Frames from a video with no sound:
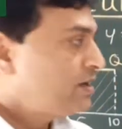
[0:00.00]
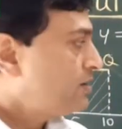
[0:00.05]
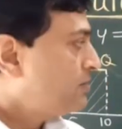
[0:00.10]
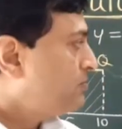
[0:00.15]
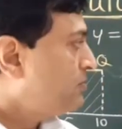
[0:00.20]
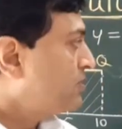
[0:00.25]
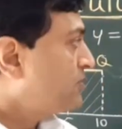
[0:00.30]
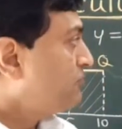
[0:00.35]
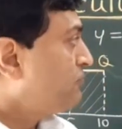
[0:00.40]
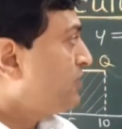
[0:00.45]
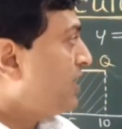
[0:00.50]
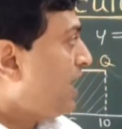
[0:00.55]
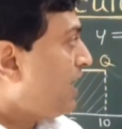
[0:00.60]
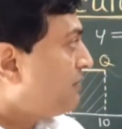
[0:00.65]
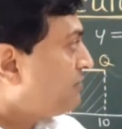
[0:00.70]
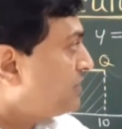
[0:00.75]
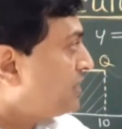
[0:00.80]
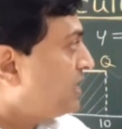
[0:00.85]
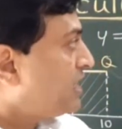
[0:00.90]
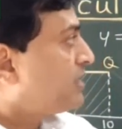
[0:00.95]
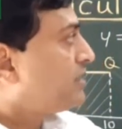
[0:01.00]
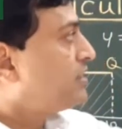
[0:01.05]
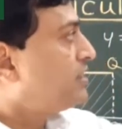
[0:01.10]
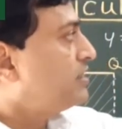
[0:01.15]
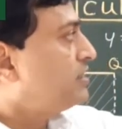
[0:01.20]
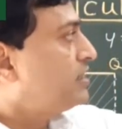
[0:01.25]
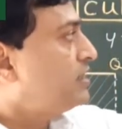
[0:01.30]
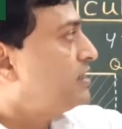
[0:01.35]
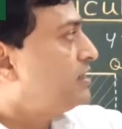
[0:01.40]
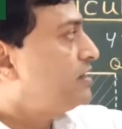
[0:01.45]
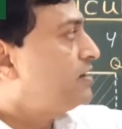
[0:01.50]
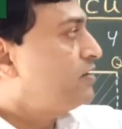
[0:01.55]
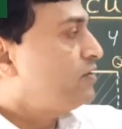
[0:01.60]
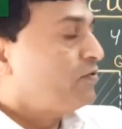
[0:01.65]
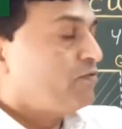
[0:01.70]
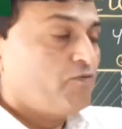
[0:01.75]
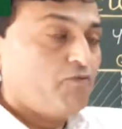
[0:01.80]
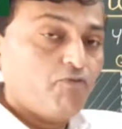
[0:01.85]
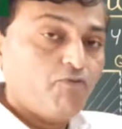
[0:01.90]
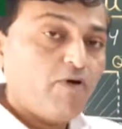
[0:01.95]
but we have taken
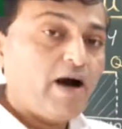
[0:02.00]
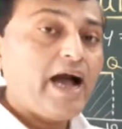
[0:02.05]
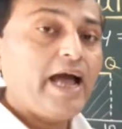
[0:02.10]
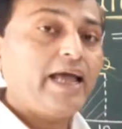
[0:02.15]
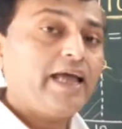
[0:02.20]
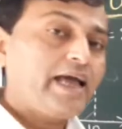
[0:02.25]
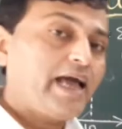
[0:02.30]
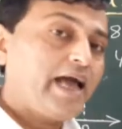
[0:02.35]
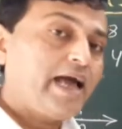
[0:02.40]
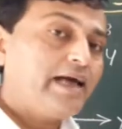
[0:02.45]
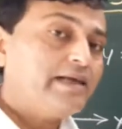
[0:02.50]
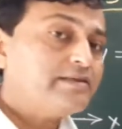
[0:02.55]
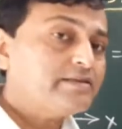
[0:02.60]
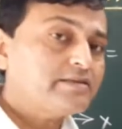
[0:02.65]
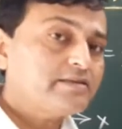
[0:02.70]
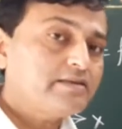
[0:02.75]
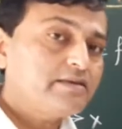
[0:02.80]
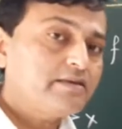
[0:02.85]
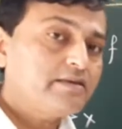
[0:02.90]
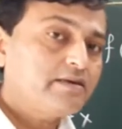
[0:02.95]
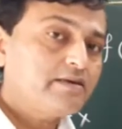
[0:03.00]
y as